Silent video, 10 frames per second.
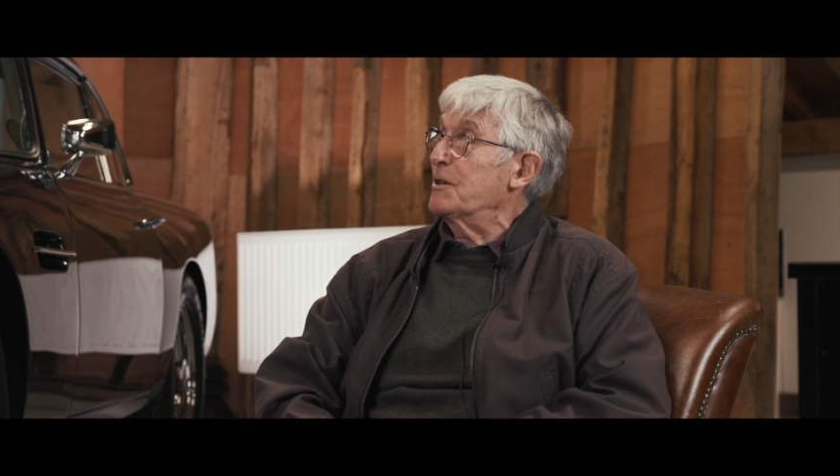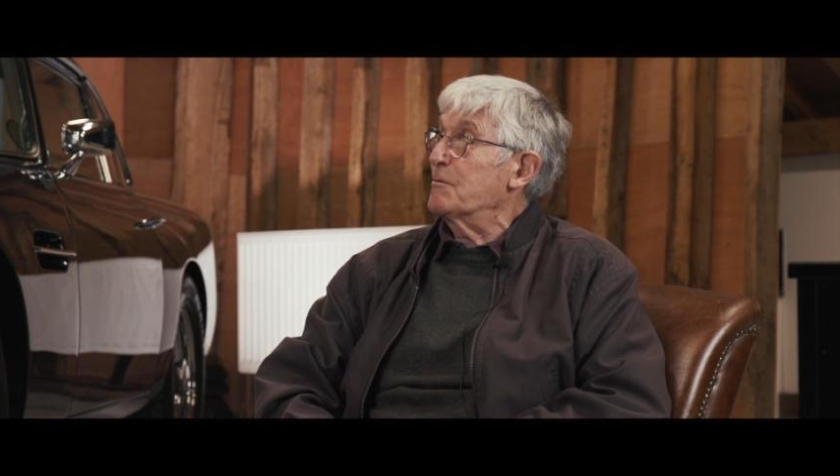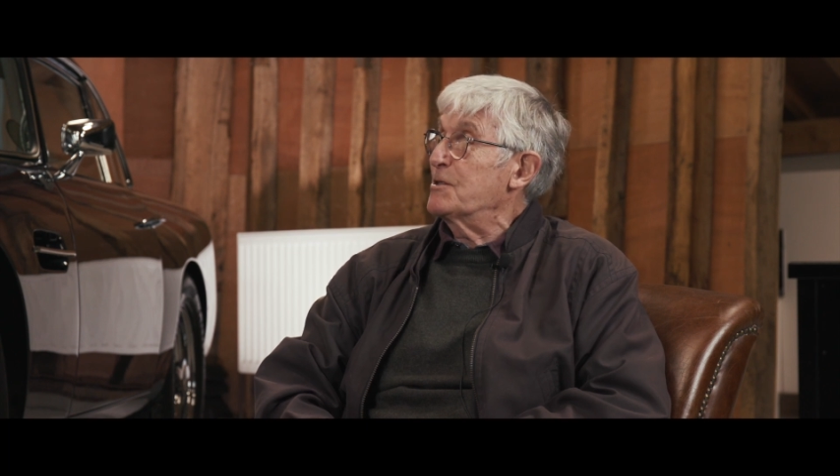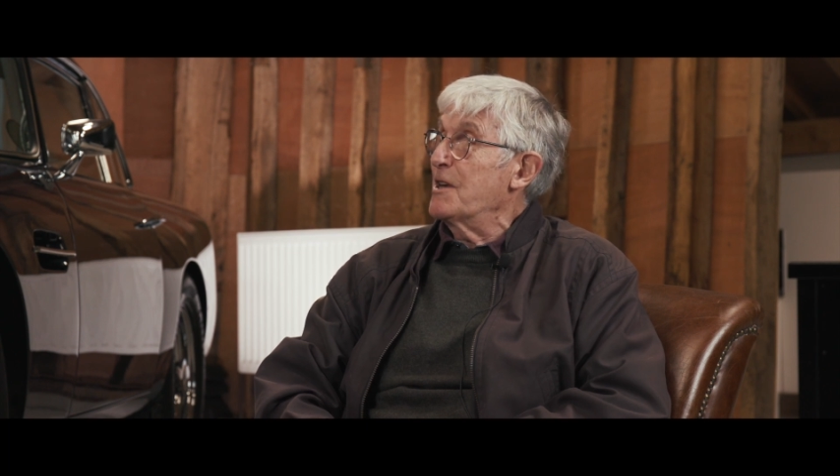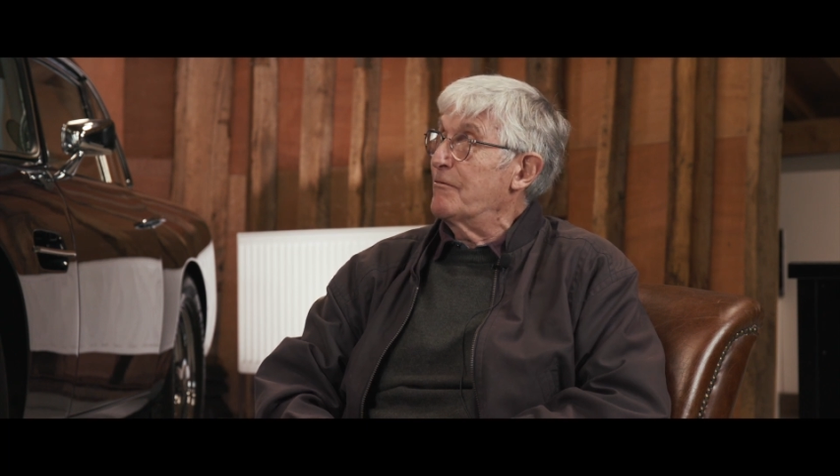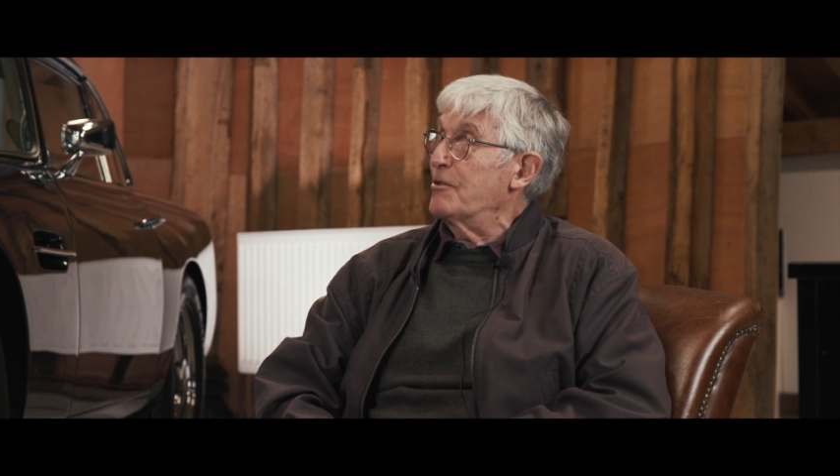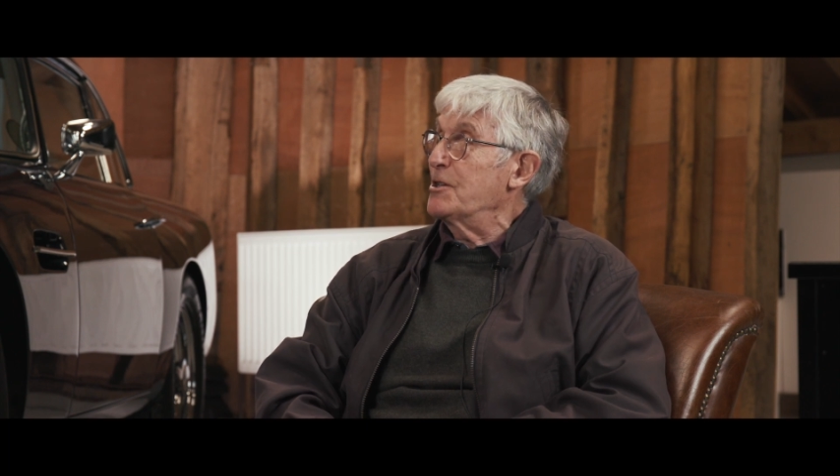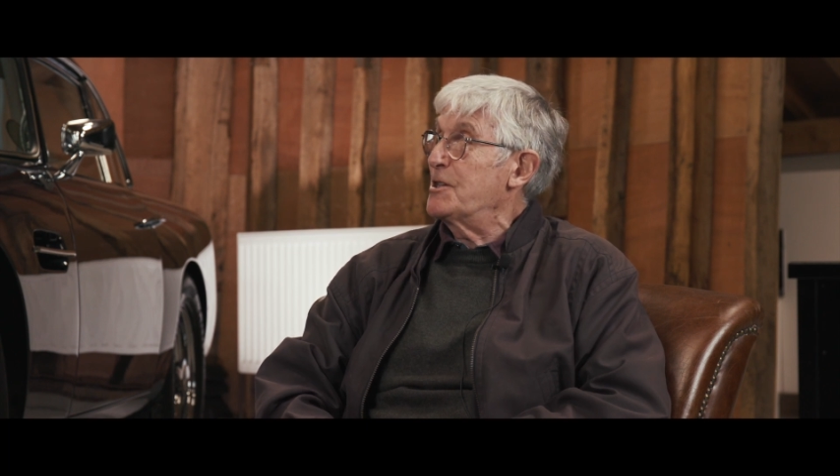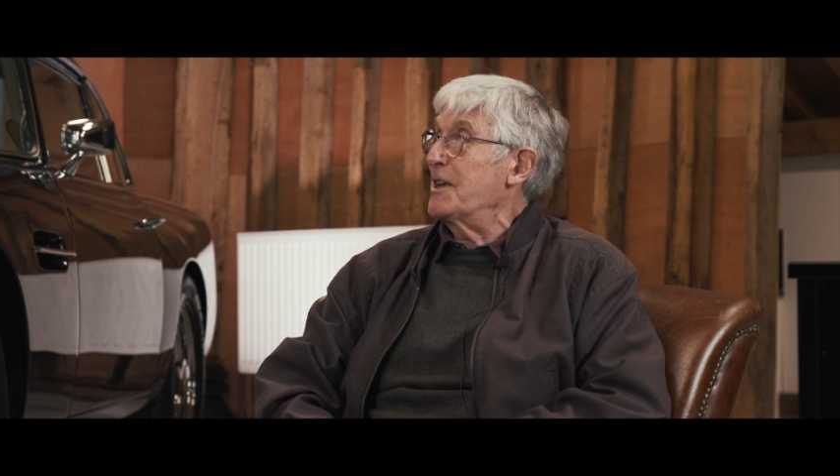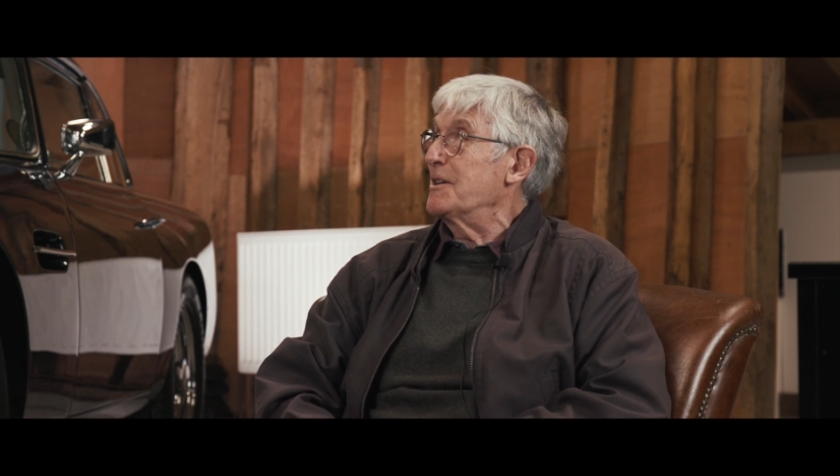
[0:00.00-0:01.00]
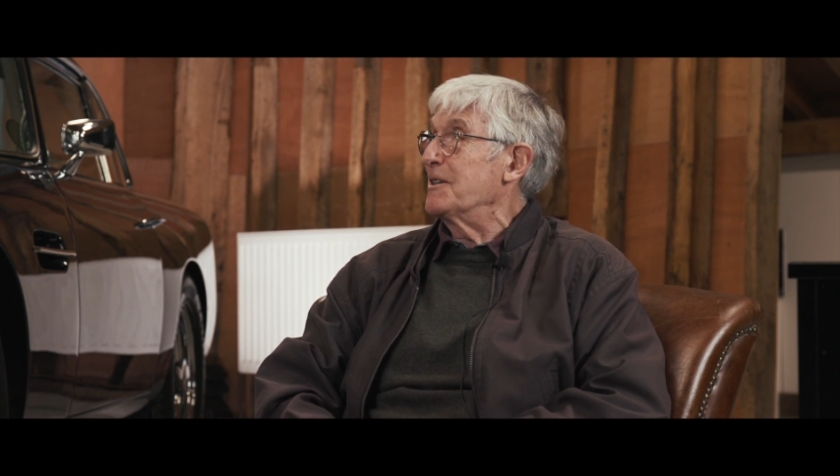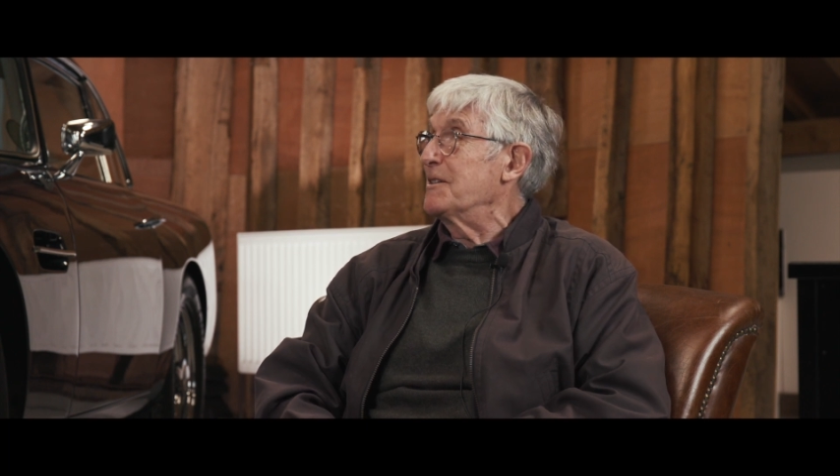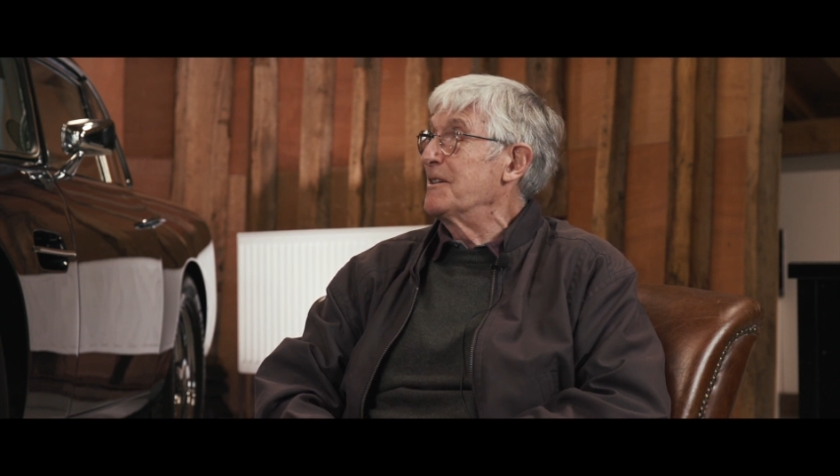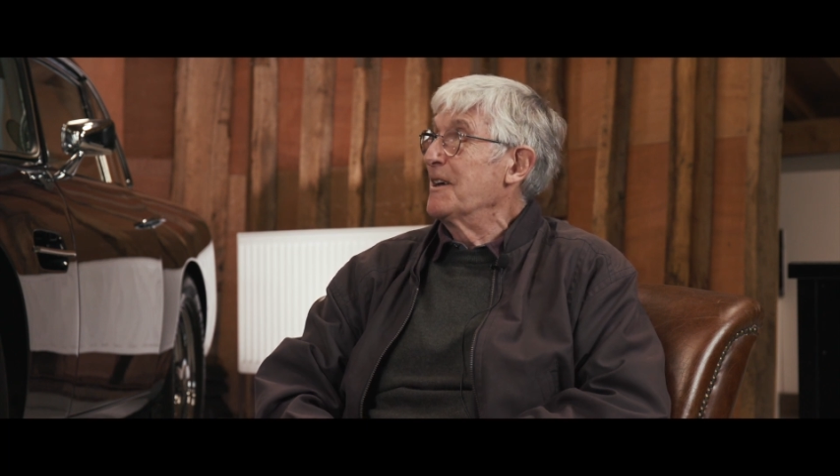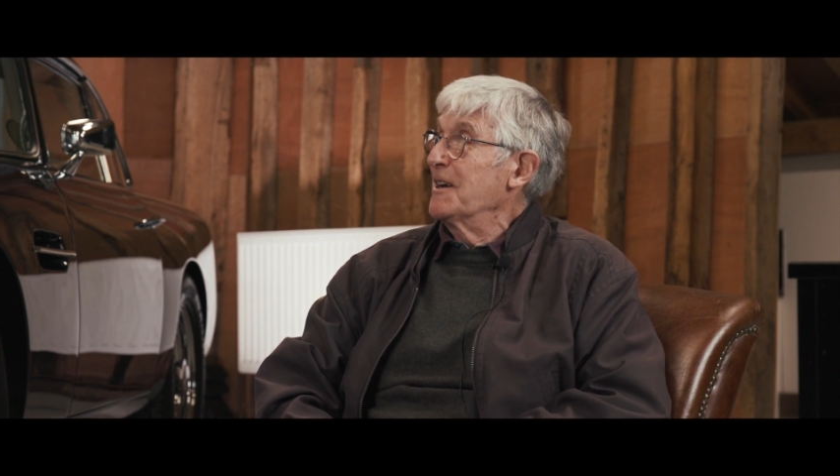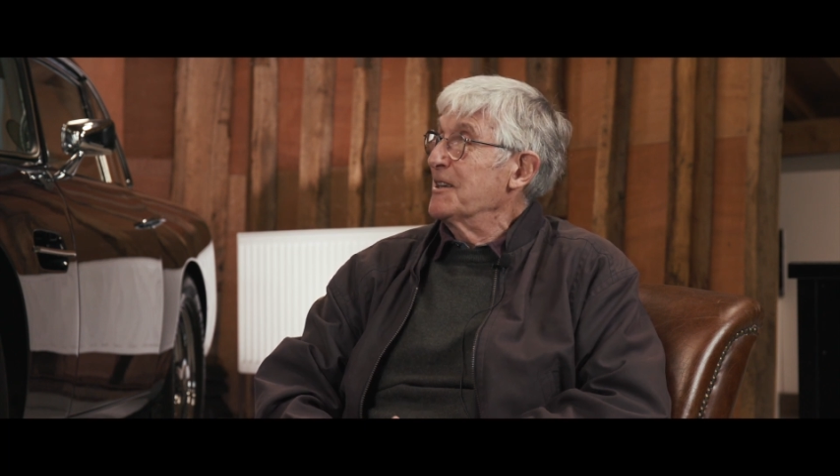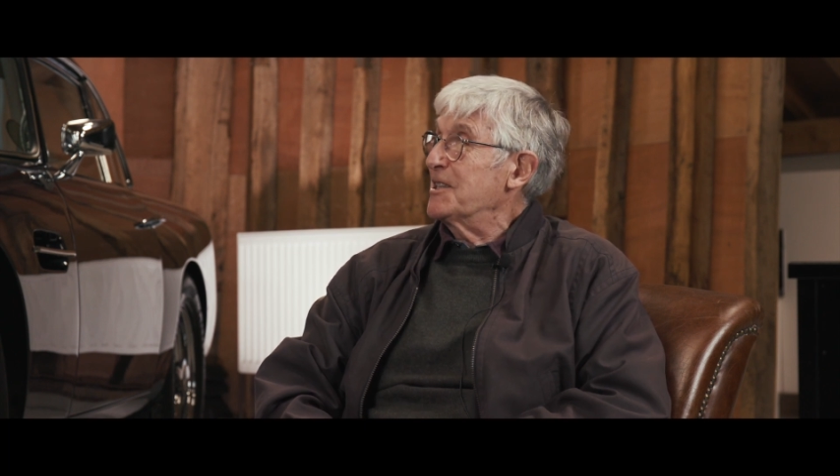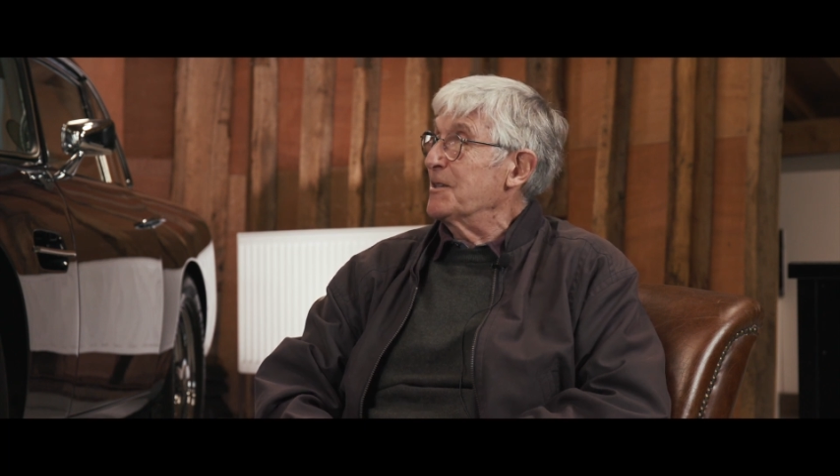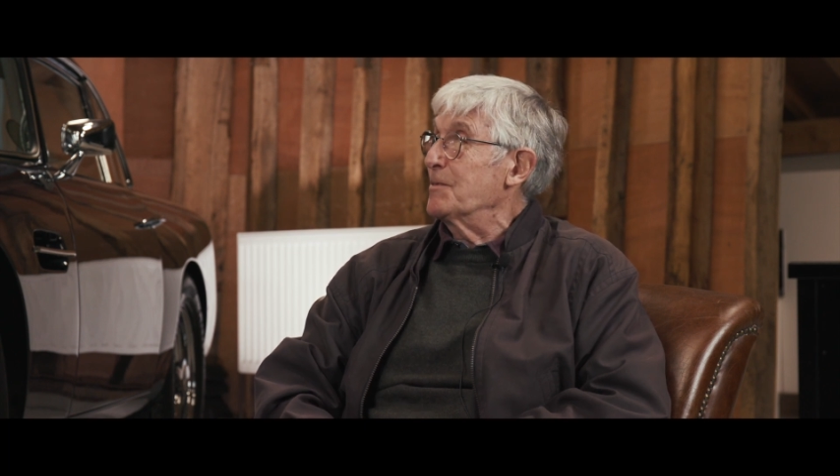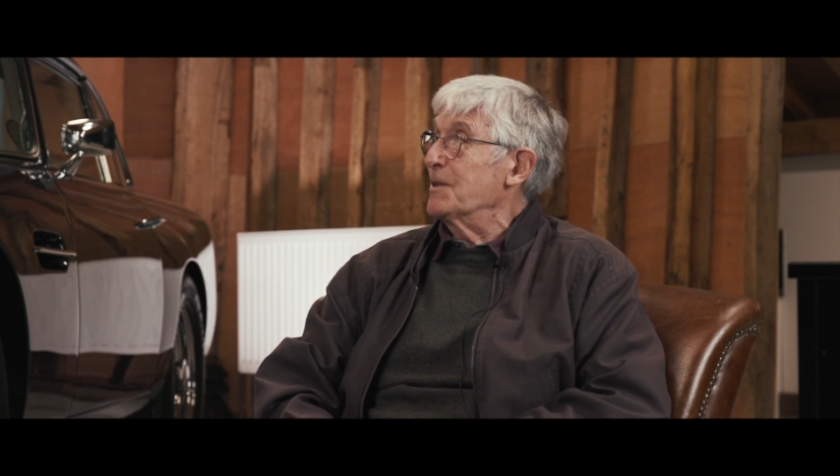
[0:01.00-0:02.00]
It was never intended
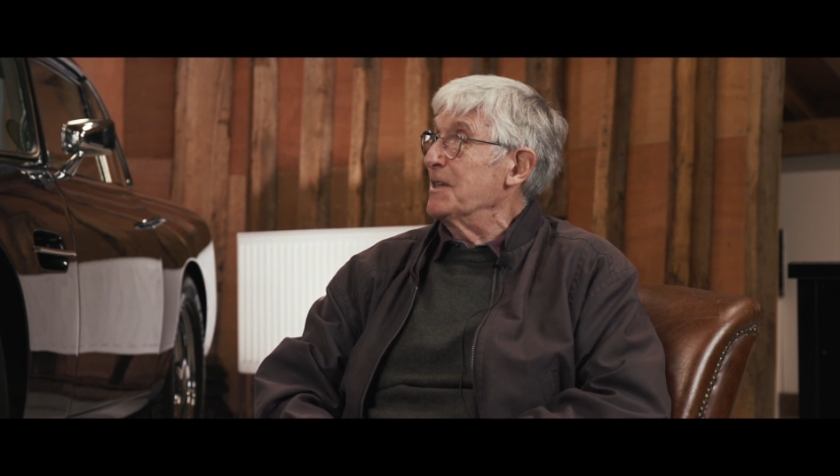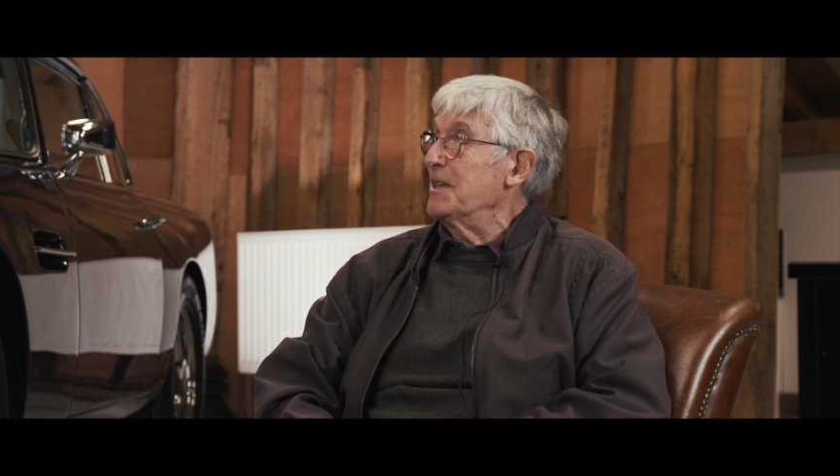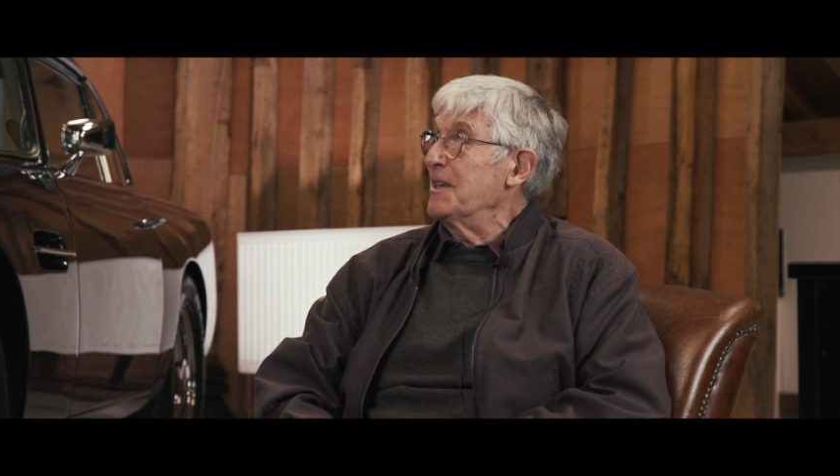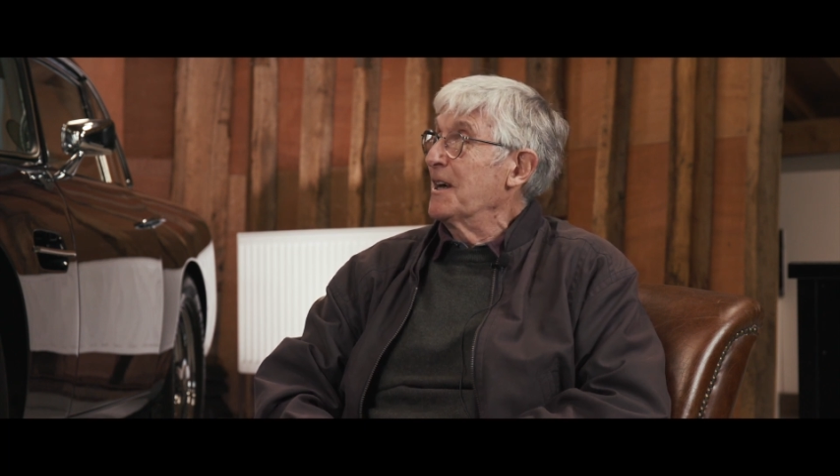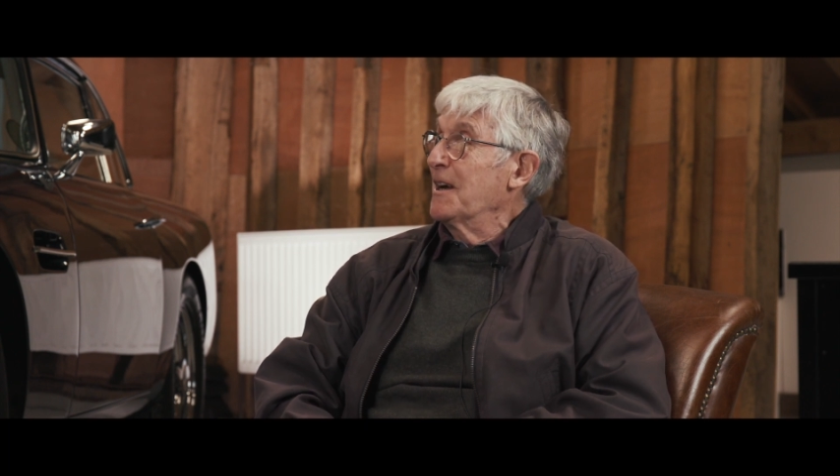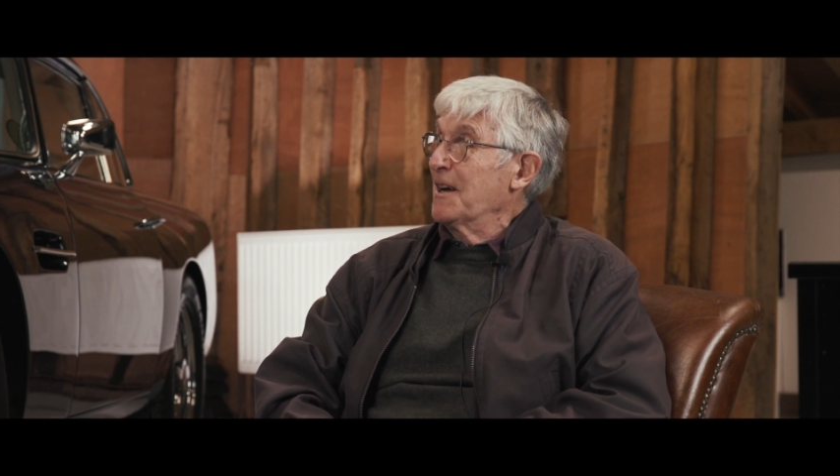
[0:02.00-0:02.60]
to be